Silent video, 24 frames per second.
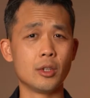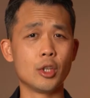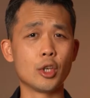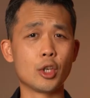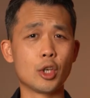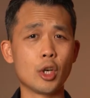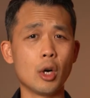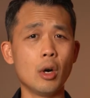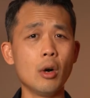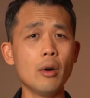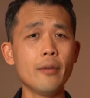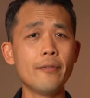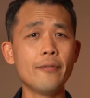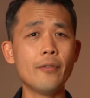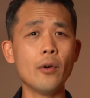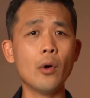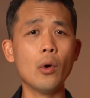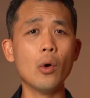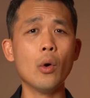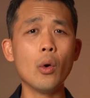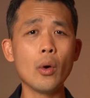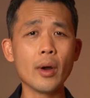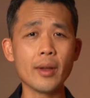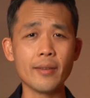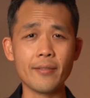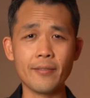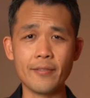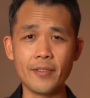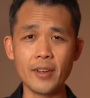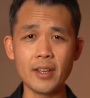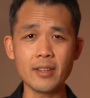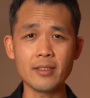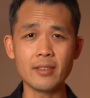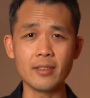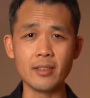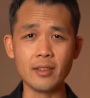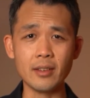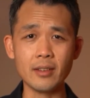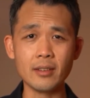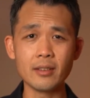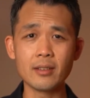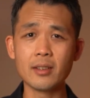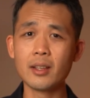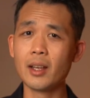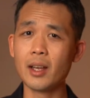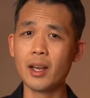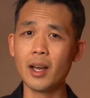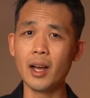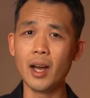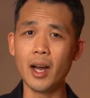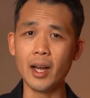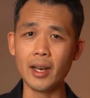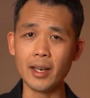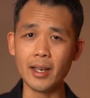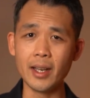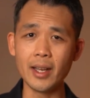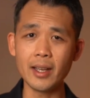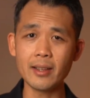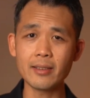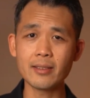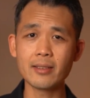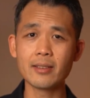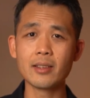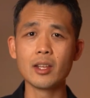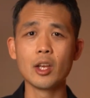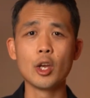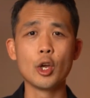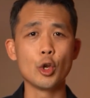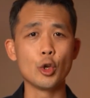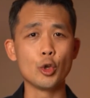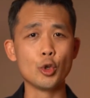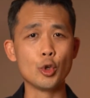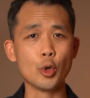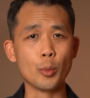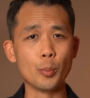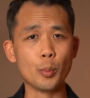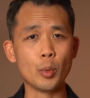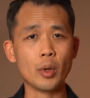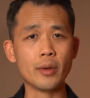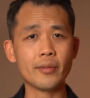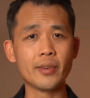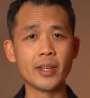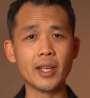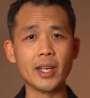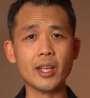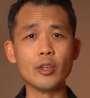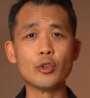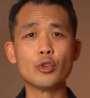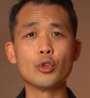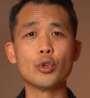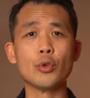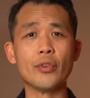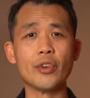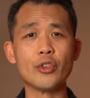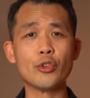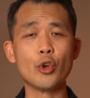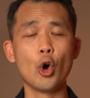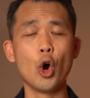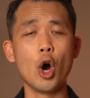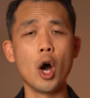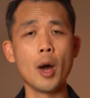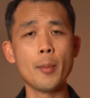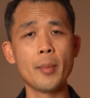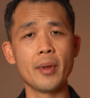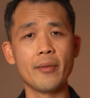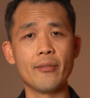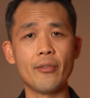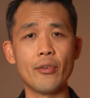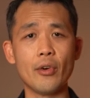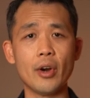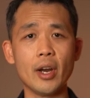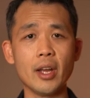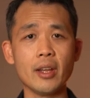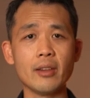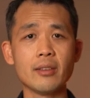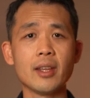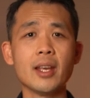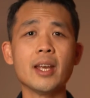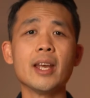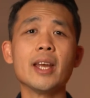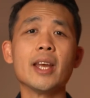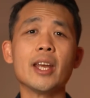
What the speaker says: The goal for all investors, unless you're moving into retirement phase,